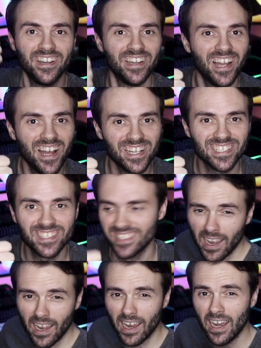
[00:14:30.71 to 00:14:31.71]
Nice.
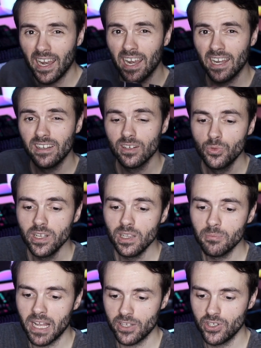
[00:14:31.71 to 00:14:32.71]
And the
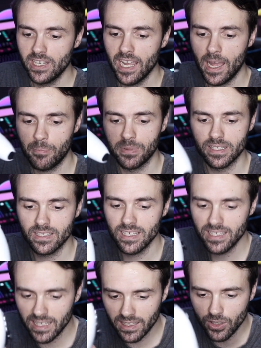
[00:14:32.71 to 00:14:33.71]
real magic happens
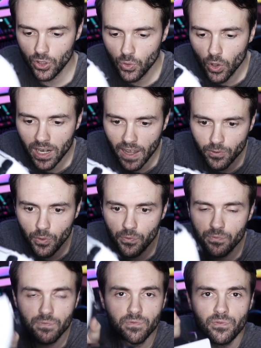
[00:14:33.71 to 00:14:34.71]
is you don't have to
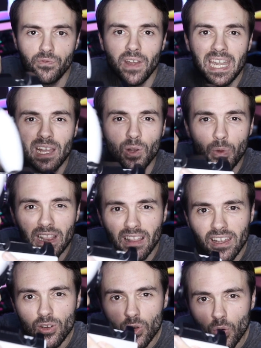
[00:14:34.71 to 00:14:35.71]
finick with,
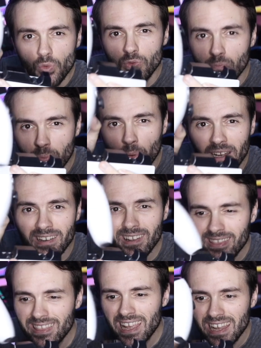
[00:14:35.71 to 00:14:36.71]
like, you know, putting
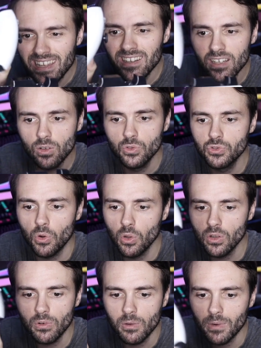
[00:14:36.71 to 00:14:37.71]
the thing in the
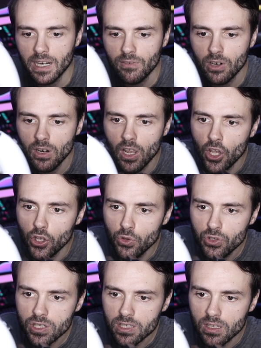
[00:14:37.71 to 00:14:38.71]
controller and whatever.
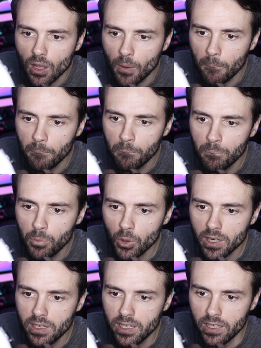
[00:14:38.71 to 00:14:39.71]
You just
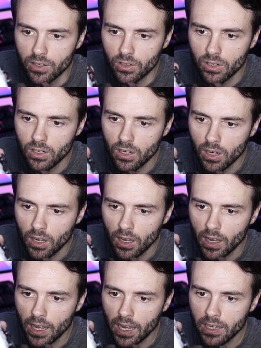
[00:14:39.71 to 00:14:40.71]
put it here
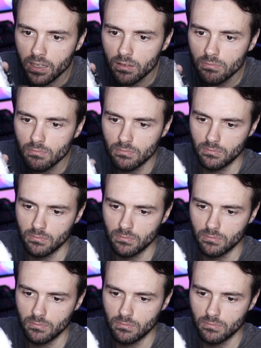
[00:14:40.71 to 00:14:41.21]
and it...